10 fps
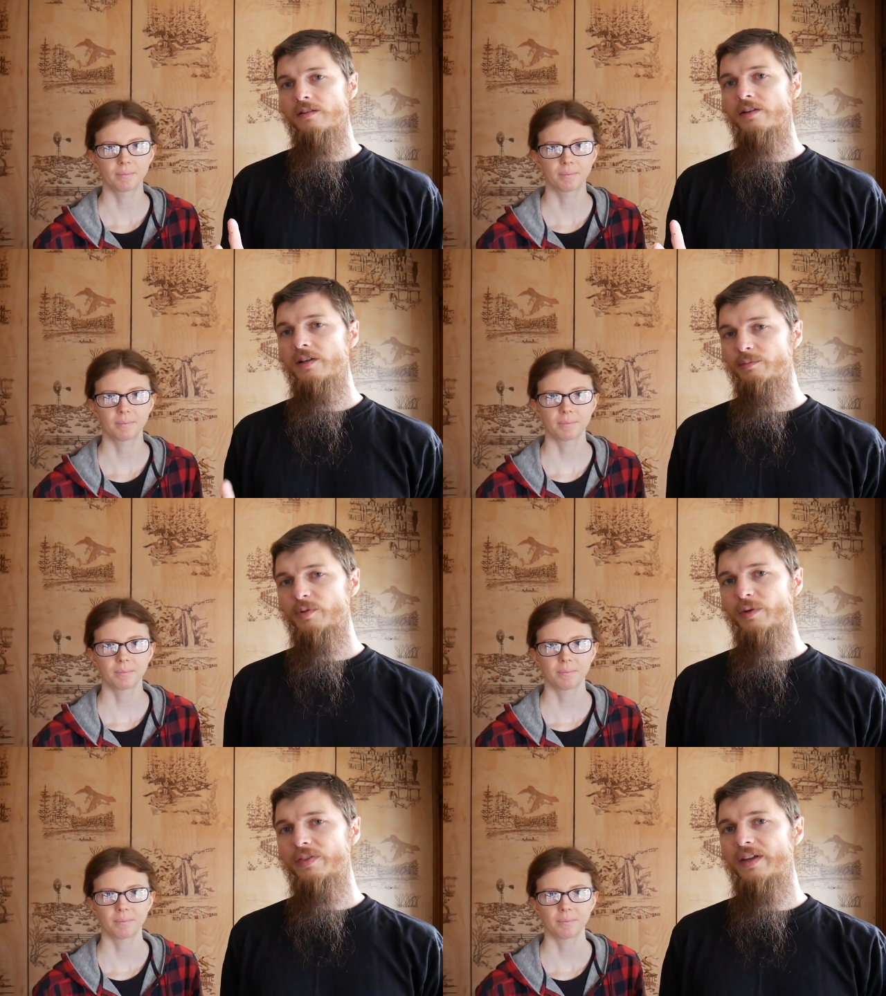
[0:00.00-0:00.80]
Speaker 1: The
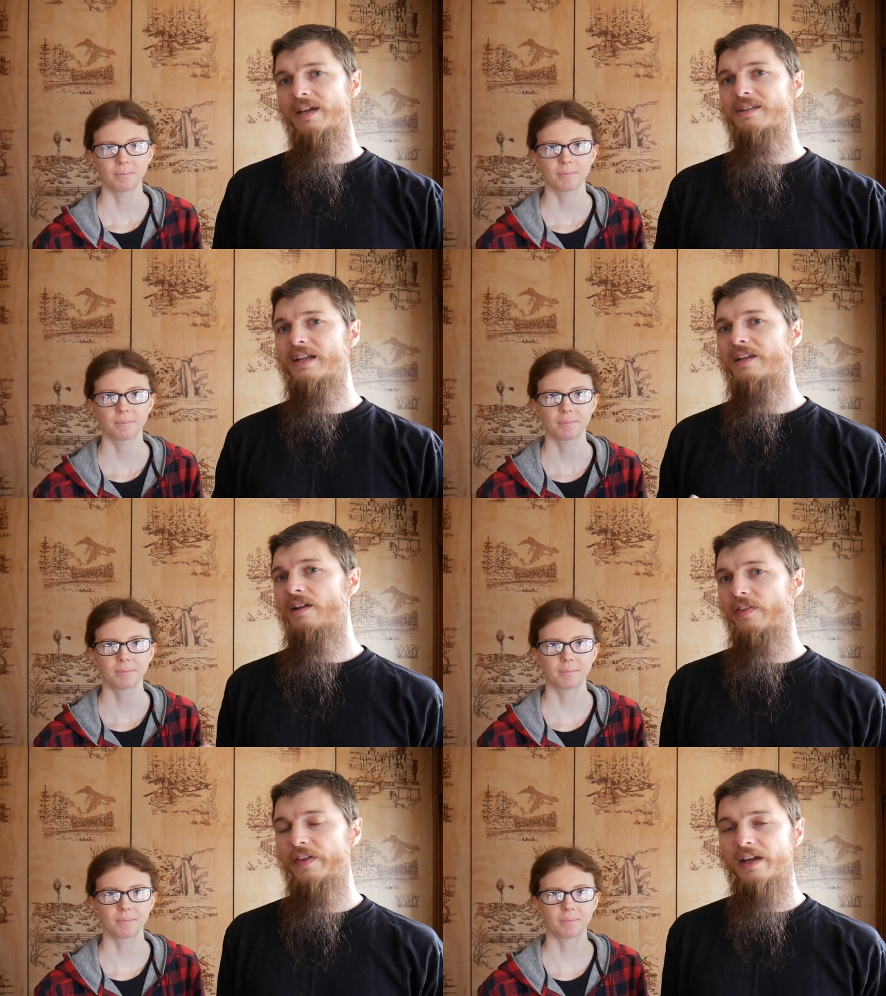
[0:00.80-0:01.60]
number one thing is that
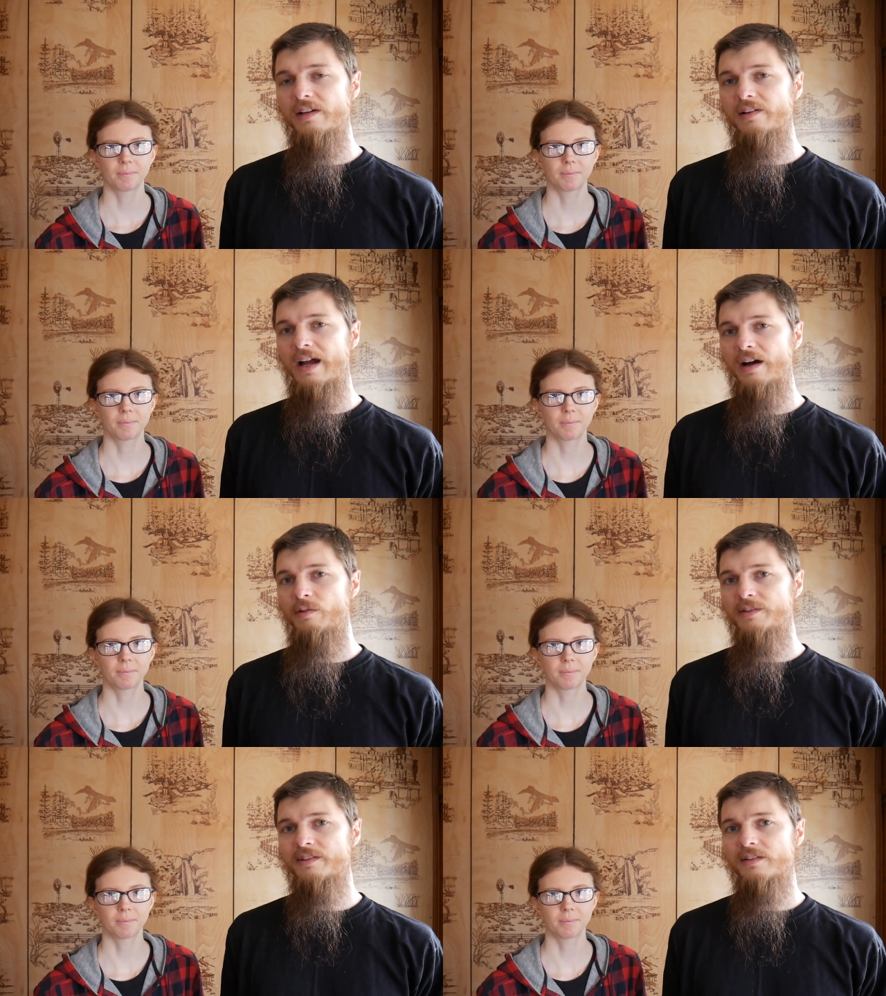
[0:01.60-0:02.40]
nothing in our
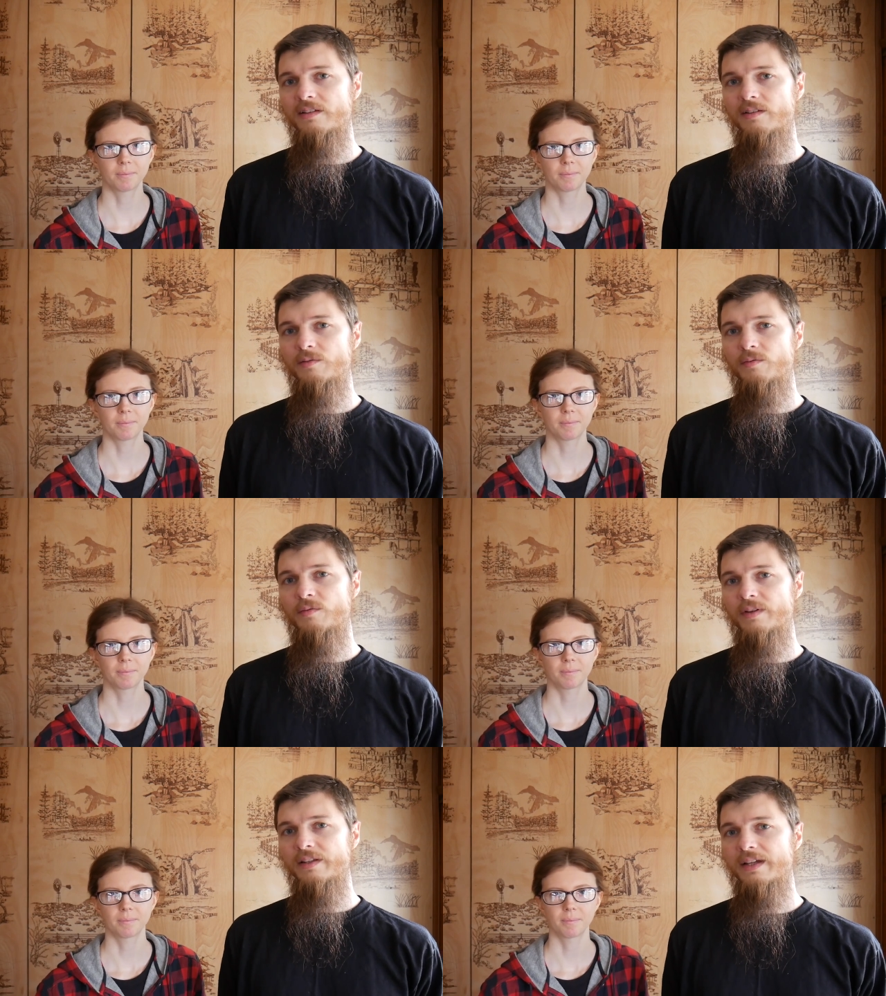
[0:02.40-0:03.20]
house
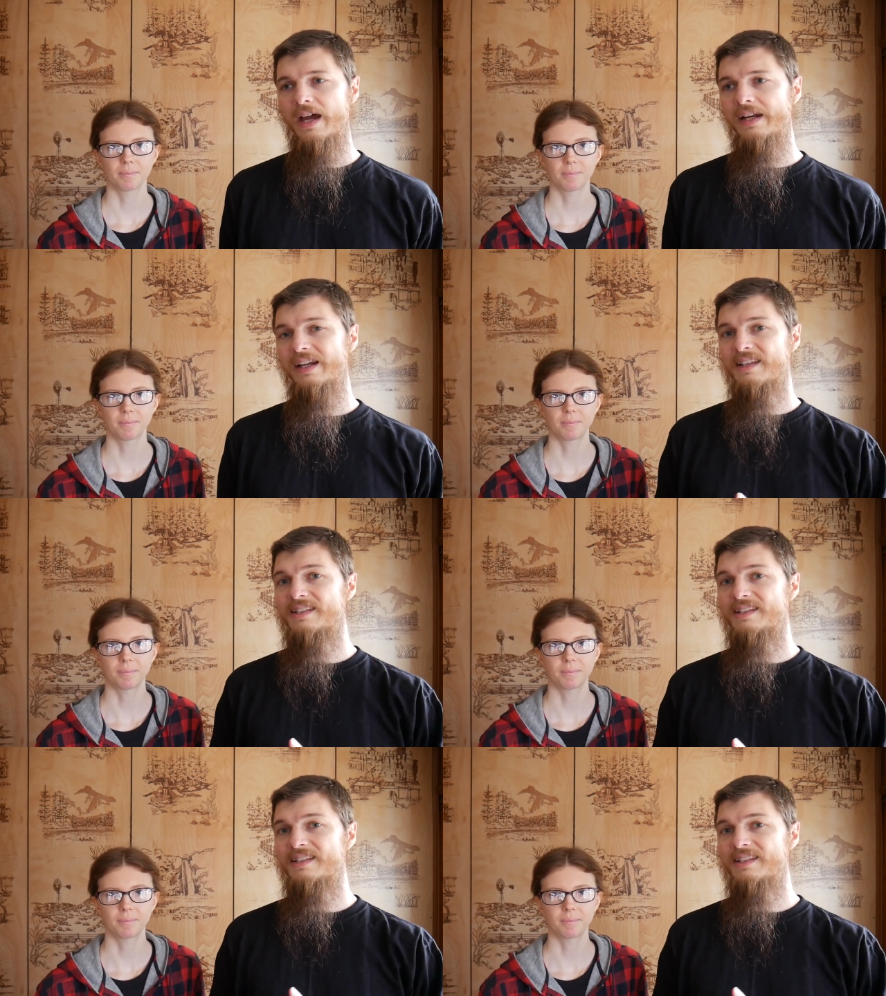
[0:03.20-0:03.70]
really had any